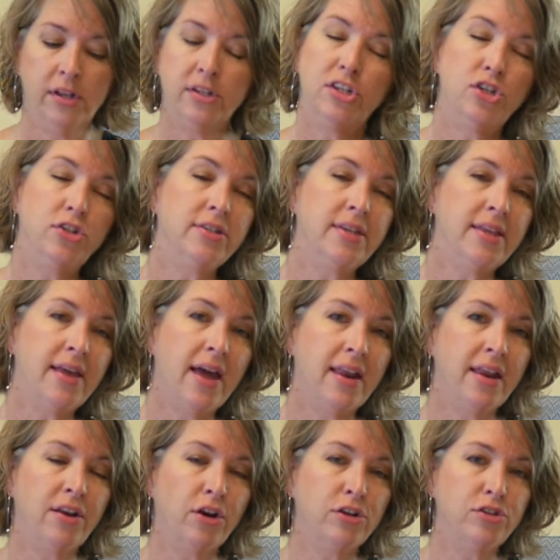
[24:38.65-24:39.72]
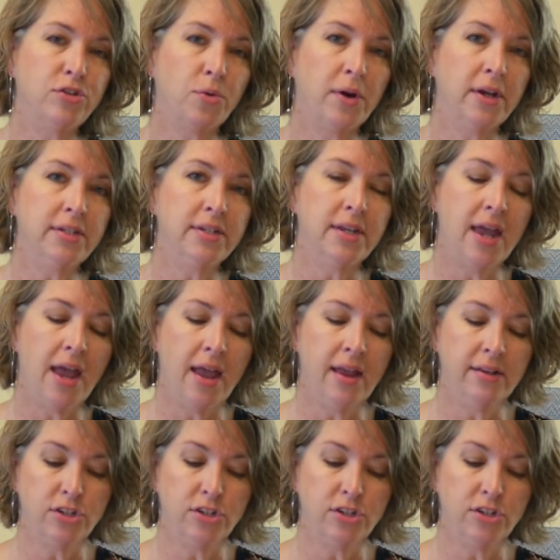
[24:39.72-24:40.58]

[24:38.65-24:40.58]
Did you see that in our story today?